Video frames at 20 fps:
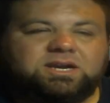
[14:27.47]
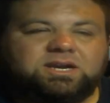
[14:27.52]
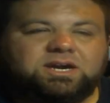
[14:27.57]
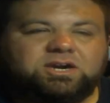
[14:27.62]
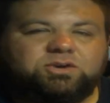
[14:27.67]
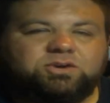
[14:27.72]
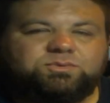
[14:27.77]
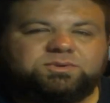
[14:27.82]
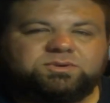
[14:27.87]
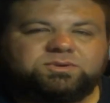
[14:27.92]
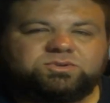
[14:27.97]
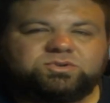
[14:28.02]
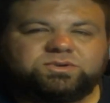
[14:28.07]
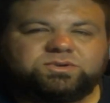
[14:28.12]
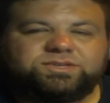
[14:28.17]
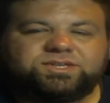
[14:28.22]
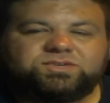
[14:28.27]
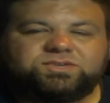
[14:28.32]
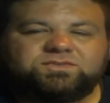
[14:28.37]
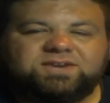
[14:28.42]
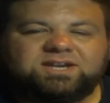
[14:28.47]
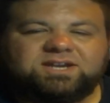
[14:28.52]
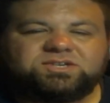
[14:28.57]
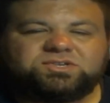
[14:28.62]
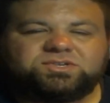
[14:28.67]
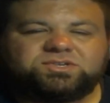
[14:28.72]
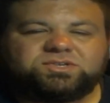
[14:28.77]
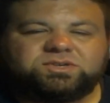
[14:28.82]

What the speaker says: hope you enjoyed this reaction.